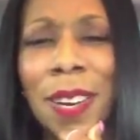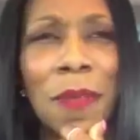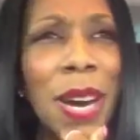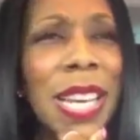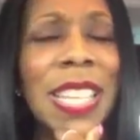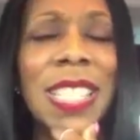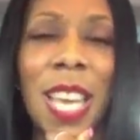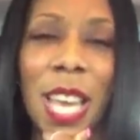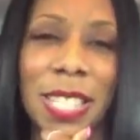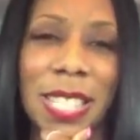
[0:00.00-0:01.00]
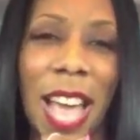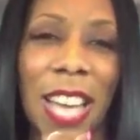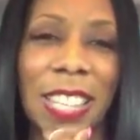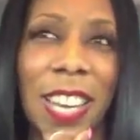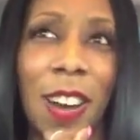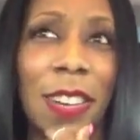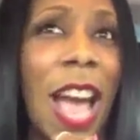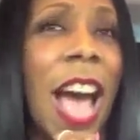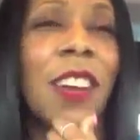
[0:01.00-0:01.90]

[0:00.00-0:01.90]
What is he exactly? Okay, I